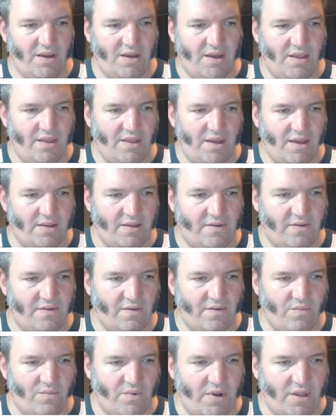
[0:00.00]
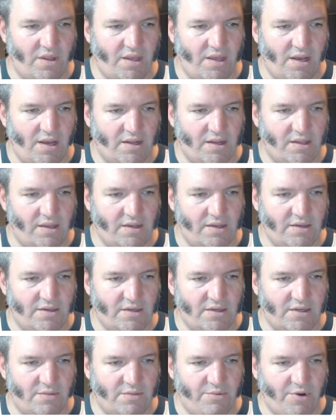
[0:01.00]
And that's one of the ugliest
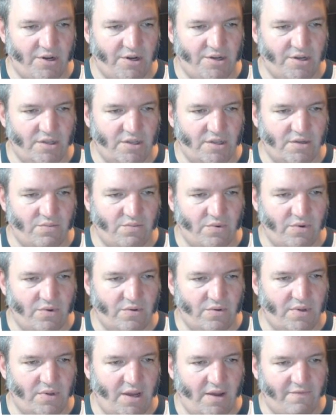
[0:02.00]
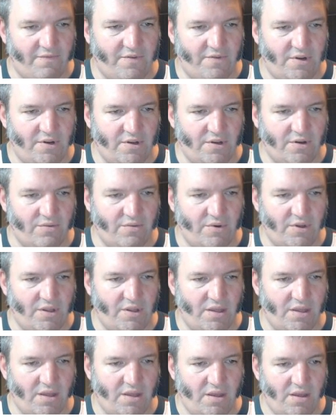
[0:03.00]
expressions we'll have to deal
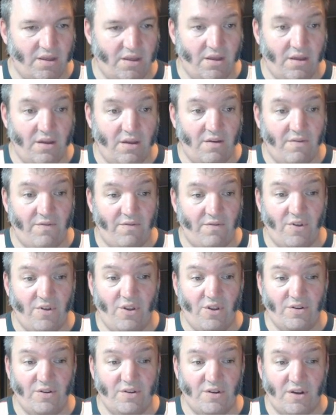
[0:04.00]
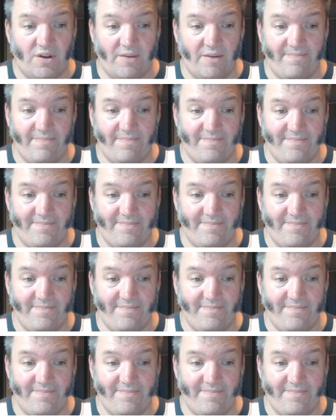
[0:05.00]
with for a long time.